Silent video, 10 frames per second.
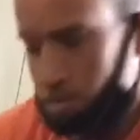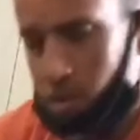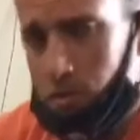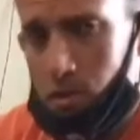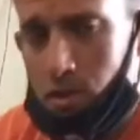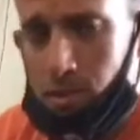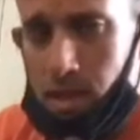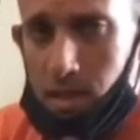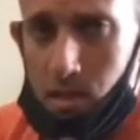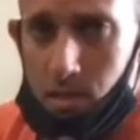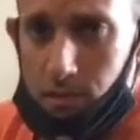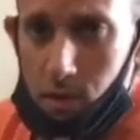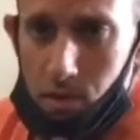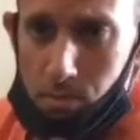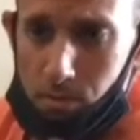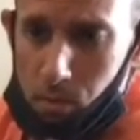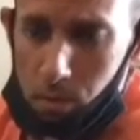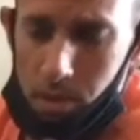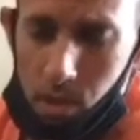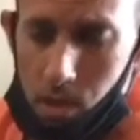self-treatment ideas first
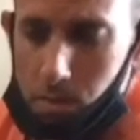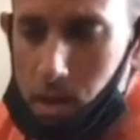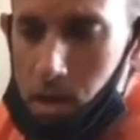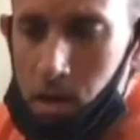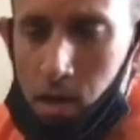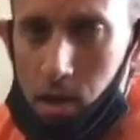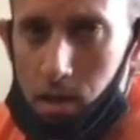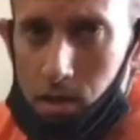before we talk about